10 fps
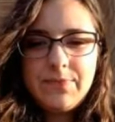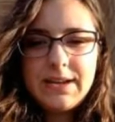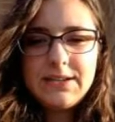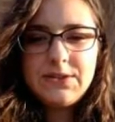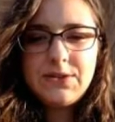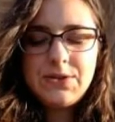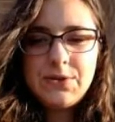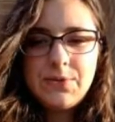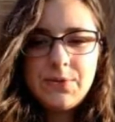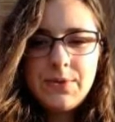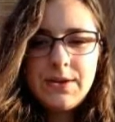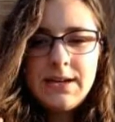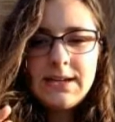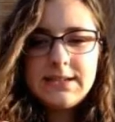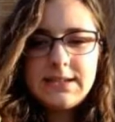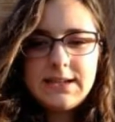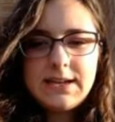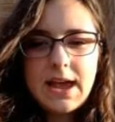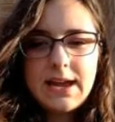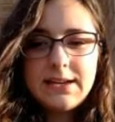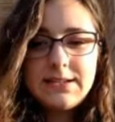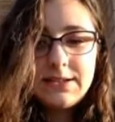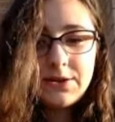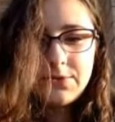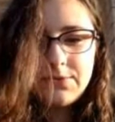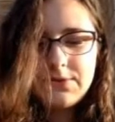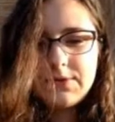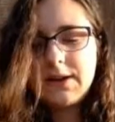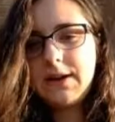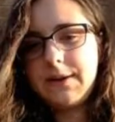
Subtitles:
into DADOs,